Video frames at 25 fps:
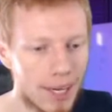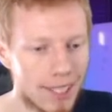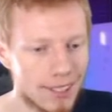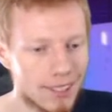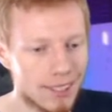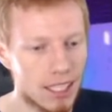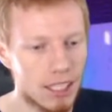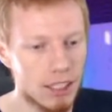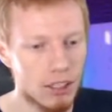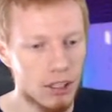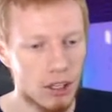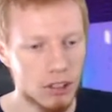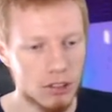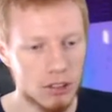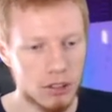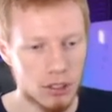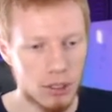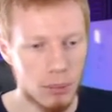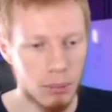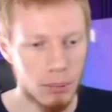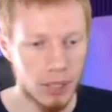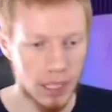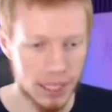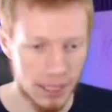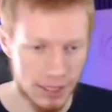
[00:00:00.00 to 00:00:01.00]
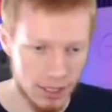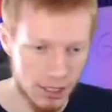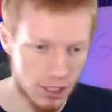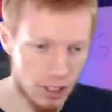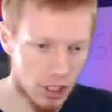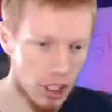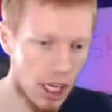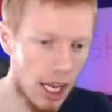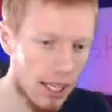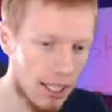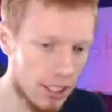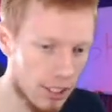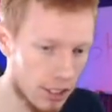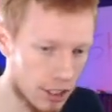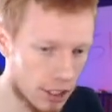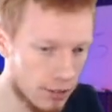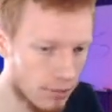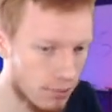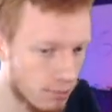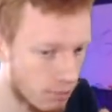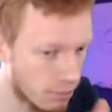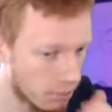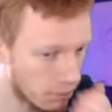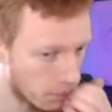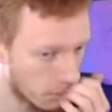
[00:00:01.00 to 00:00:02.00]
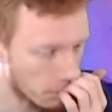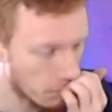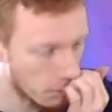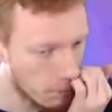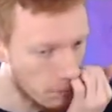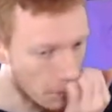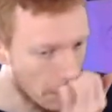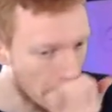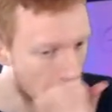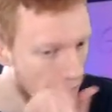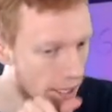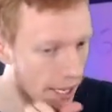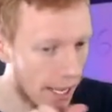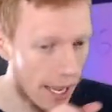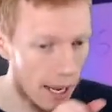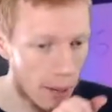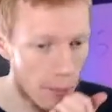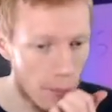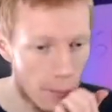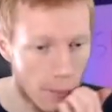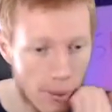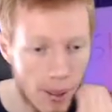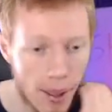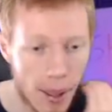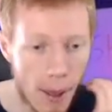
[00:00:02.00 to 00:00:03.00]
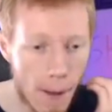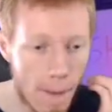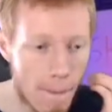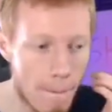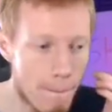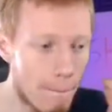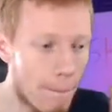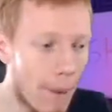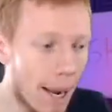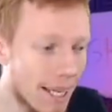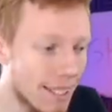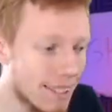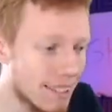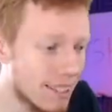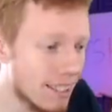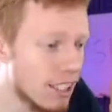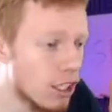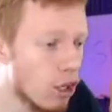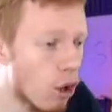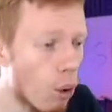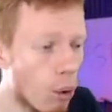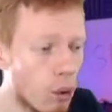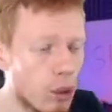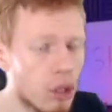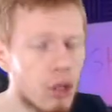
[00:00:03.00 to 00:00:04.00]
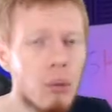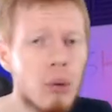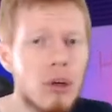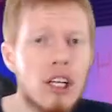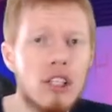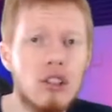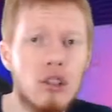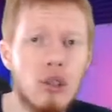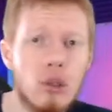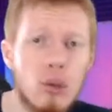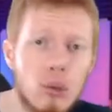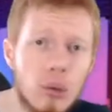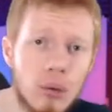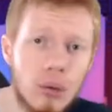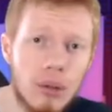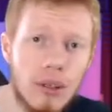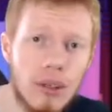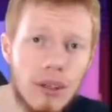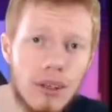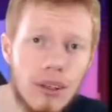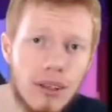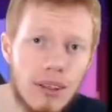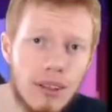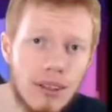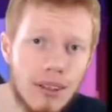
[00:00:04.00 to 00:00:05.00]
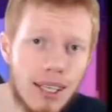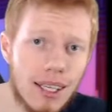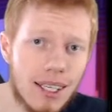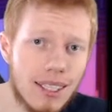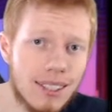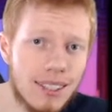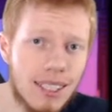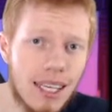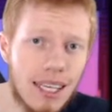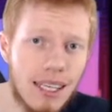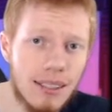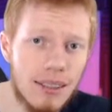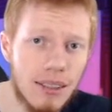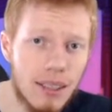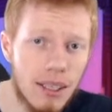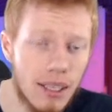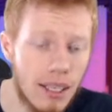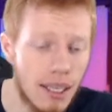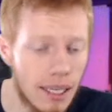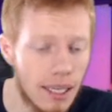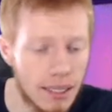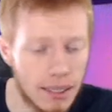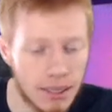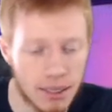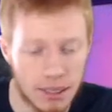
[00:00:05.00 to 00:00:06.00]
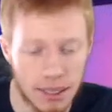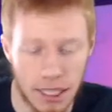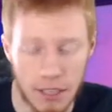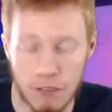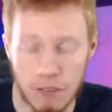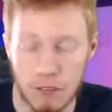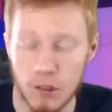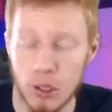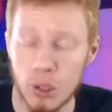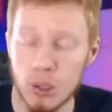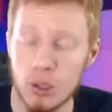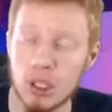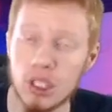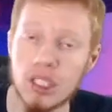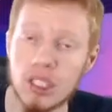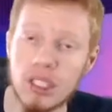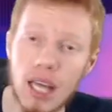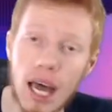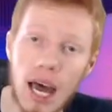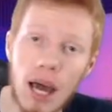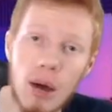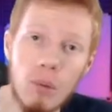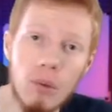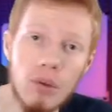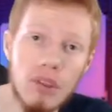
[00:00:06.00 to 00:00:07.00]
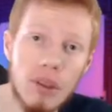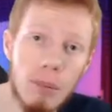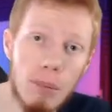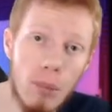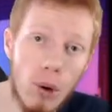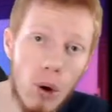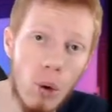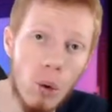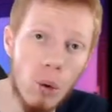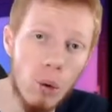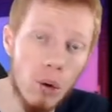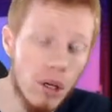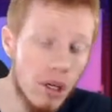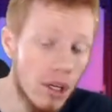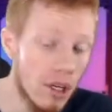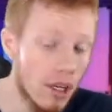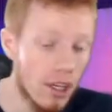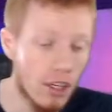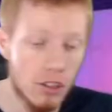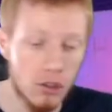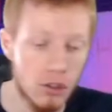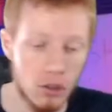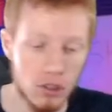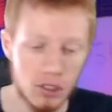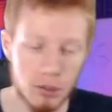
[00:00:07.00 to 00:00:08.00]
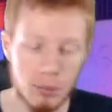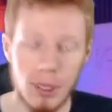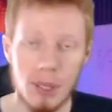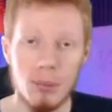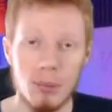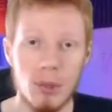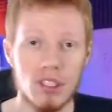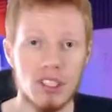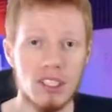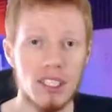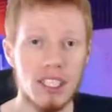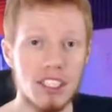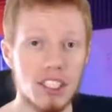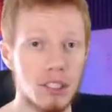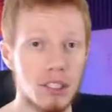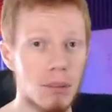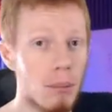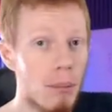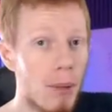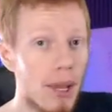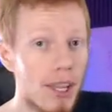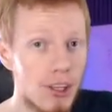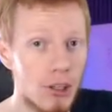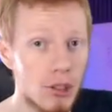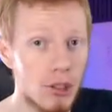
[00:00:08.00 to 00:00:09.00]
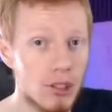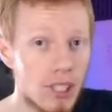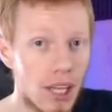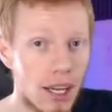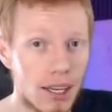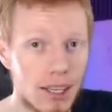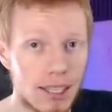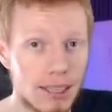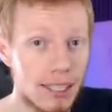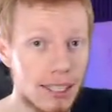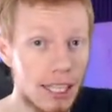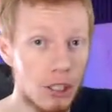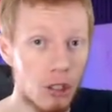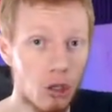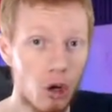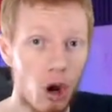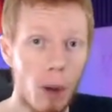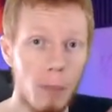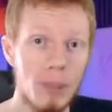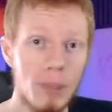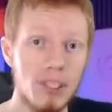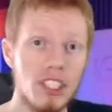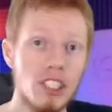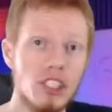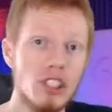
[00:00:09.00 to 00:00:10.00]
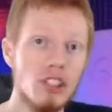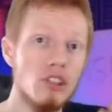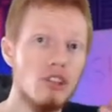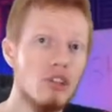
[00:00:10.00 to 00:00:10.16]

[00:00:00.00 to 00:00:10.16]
us a lot to complete this challenge. Now, basically all you want to do, like I said, is if you start with the ball, do speed burst glitch, make your dunk, let your opposition